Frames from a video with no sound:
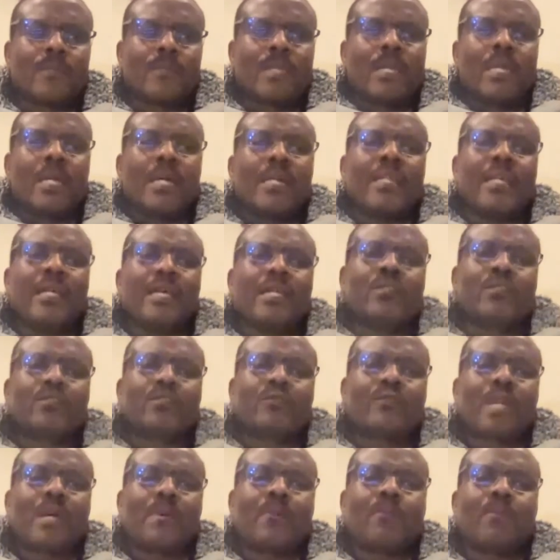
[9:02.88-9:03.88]
And hence
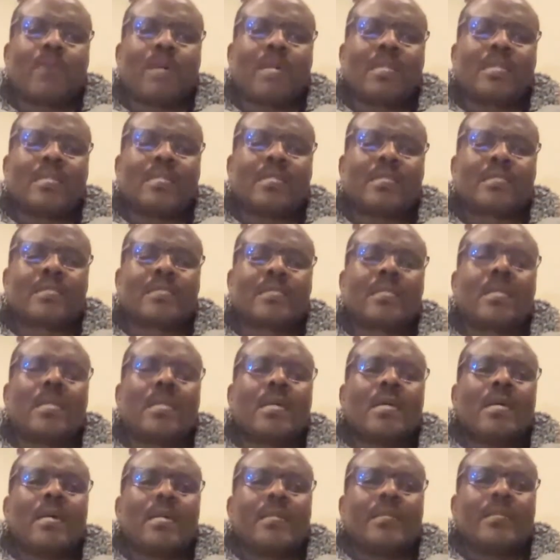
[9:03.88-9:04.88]
we are brothers
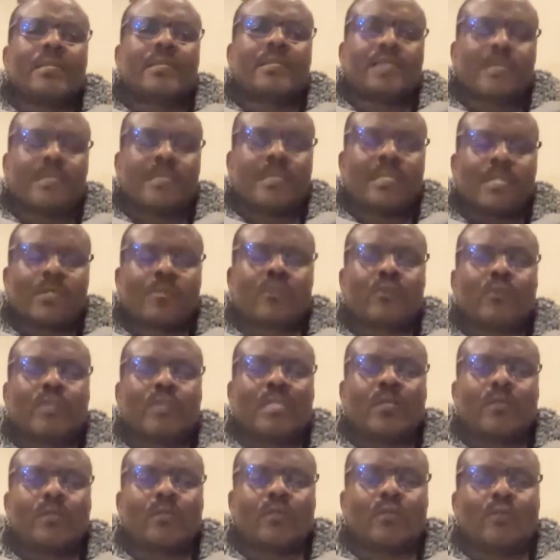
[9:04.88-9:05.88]
and sisters
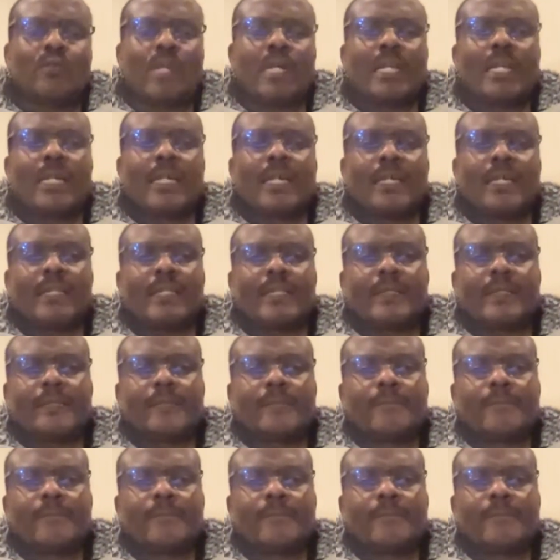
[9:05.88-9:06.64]
to one another.